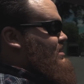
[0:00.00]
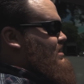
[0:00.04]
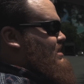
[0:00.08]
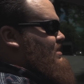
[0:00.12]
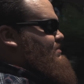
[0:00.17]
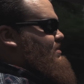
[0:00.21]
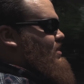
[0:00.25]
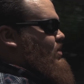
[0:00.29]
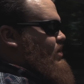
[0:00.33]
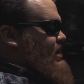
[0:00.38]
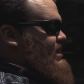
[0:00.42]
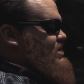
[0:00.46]

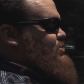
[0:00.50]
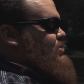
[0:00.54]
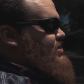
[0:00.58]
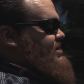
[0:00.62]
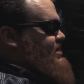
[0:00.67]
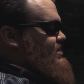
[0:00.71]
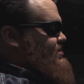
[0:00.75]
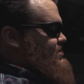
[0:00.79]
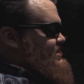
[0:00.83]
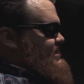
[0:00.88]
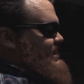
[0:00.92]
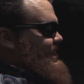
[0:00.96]
But Wedgewood,
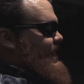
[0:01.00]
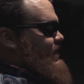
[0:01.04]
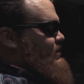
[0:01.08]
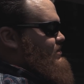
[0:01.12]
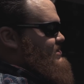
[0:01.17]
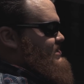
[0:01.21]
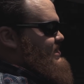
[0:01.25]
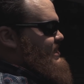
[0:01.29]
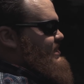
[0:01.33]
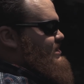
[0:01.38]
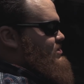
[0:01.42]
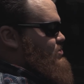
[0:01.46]
Houston, I would
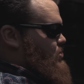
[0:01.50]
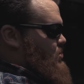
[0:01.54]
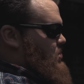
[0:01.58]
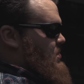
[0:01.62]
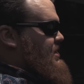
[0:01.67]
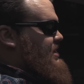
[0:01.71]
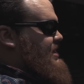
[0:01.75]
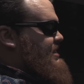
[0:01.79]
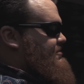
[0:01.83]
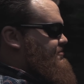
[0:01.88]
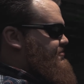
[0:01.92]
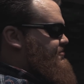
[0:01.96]
say, is
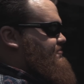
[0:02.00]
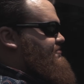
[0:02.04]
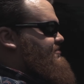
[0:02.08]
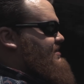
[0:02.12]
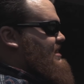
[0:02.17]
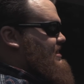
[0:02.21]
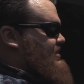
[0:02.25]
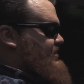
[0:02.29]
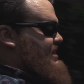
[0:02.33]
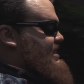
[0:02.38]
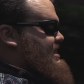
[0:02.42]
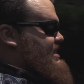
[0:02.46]
really
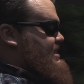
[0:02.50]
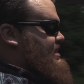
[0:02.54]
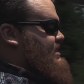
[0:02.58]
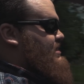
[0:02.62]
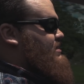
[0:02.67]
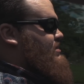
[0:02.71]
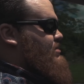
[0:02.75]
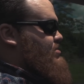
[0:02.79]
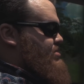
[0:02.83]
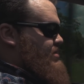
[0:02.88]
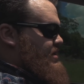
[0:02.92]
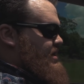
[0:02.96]
feeling
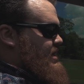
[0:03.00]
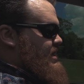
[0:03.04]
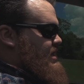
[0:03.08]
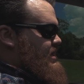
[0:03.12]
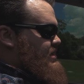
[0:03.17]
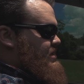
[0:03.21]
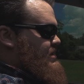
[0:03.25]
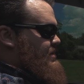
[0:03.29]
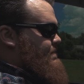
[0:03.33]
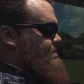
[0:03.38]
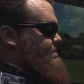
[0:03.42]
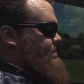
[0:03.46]

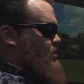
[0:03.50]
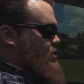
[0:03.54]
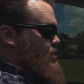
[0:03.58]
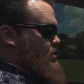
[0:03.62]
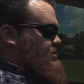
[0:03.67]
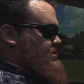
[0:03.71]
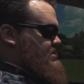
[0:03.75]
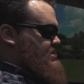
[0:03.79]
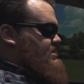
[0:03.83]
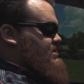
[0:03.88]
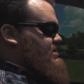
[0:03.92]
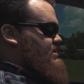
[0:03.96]
the
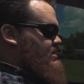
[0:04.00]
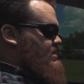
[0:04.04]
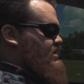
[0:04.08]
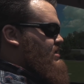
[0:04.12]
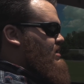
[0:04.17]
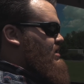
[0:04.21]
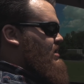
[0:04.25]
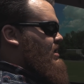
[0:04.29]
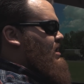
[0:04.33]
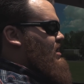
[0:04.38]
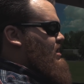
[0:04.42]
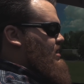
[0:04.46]
burst,
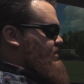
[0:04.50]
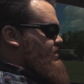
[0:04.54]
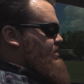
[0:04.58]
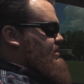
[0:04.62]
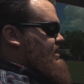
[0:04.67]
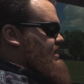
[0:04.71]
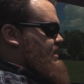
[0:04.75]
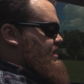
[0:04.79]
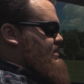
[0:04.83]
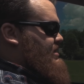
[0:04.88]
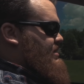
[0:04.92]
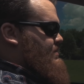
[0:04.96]

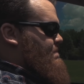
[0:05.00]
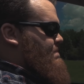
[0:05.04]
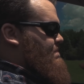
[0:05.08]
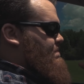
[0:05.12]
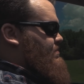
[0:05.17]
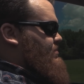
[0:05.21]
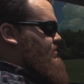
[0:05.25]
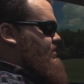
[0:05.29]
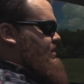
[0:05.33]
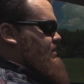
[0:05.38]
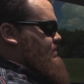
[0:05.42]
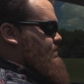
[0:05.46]

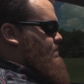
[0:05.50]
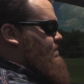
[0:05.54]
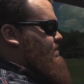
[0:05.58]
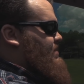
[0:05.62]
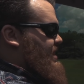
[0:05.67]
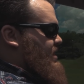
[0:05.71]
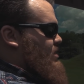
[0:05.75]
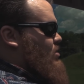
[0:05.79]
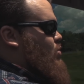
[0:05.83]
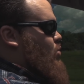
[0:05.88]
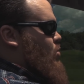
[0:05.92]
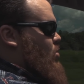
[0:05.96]
the
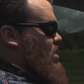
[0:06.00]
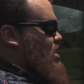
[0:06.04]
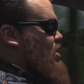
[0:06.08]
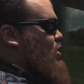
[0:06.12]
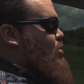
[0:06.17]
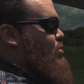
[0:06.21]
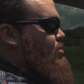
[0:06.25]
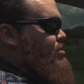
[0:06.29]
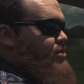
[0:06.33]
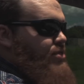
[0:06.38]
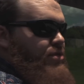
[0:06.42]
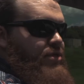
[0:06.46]
big
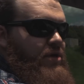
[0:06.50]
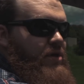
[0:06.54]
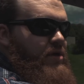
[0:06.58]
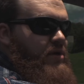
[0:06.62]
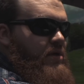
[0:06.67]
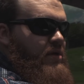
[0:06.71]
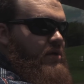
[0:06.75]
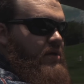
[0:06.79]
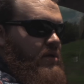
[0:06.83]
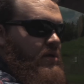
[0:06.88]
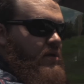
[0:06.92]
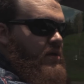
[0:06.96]
growth.
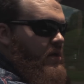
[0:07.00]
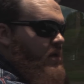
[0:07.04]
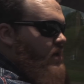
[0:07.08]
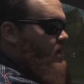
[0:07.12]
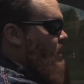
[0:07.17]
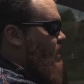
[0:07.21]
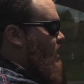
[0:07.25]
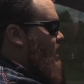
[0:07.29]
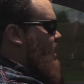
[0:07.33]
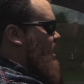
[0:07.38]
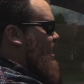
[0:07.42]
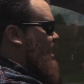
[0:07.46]

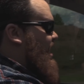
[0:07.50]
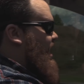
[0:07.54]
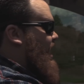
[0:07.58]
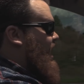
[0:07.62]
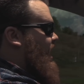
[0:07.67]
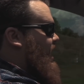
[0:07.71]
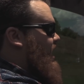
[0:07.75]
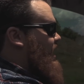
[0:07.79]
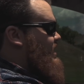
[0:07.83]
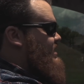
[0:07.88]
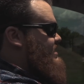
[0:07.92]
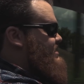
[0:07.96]

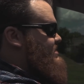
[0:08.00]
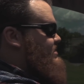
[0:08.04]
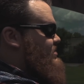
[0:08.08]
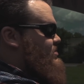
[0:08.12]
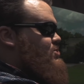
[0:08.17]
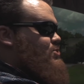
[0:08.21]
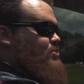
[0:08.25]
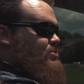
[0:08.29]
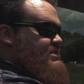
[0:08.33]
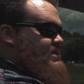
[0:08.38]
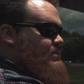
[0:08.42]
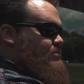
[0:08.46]

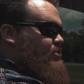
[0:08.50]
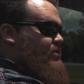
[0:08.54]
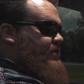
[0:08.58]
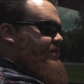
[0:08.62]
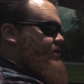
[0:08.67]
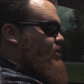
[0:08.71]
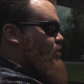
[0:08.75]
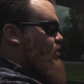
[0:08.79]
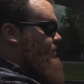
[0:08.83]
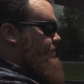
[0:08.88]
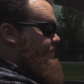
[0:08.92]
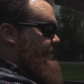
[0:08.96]
There's some really
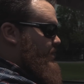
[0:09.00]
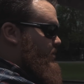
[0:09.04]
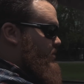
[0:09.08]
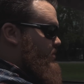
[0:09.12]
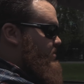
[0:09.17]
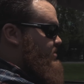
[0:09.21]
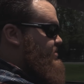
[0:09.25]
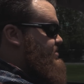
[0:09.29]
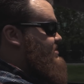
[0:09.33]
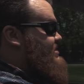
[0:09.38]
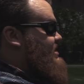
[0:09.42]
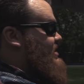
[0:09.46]
cool
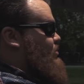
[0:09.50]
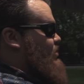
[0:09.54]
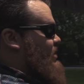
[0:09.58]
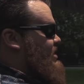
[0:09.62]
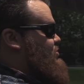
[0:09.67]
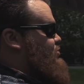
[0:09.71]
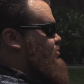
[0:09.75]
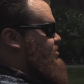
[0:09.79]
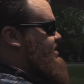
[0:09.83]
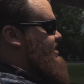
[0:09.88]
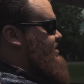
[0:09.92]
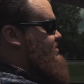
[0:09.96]
murals in
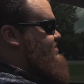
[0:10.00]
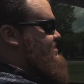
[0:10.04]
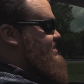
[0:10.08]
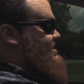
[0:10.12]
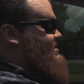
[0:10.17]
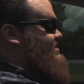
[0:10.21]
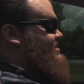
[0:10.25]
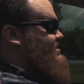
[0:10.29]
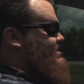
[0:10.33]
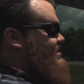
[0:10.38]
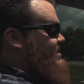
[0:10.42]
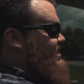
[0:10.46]
Wedgewood,
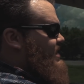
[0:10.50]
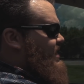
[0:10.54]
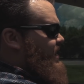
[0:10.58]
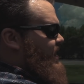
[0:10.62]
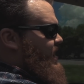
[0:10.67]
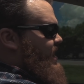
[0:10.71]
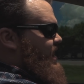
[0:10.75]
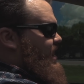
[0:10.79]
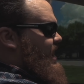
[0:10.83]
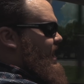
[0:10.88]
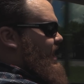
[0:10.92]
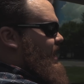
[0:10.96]
Houston.
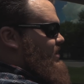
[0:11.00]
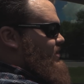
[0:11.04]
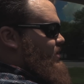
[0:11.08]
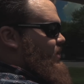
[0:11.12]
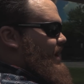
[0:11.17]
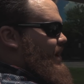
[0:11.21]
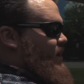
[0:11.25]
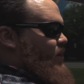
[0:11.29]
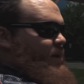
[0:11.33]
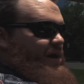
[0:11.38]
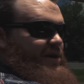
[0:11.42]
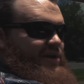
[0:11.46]
I don't know
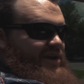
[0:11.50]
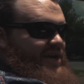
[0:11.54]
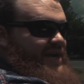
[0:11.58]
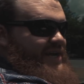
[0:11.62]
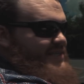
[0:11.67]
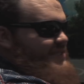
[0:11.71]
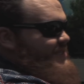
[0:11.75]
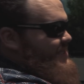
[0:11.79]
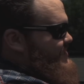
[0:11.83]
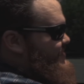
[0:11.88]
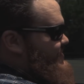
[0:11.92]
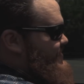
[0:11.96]
how well you
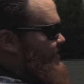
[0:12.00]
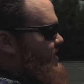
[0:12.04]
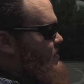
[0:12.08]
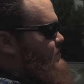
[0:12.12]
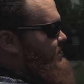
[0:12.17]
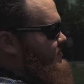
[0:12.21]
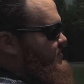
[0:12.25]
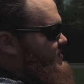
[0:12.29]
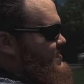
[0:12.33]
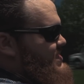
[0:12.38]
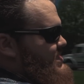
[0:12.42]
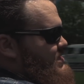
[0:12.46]
guys can see it,
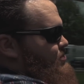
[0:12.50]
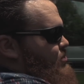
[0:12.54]
but this is